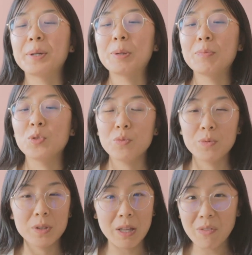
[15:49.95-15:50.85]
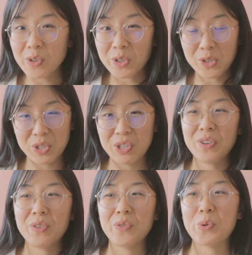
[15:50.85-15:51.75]
um, you will never
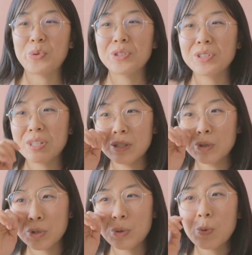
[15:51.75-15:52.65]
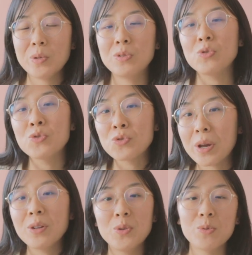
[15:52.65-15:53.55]
achieve it, of course, and it's just going to
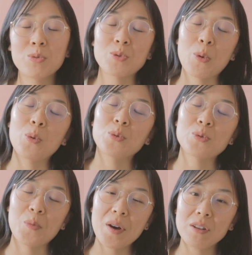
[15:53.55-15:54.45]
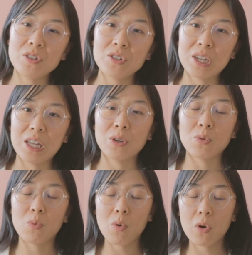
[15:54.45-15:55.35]
drain you so so much in
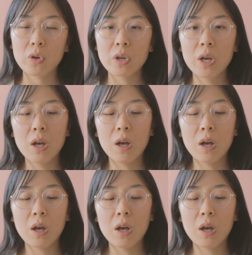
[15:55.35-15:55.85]
your work.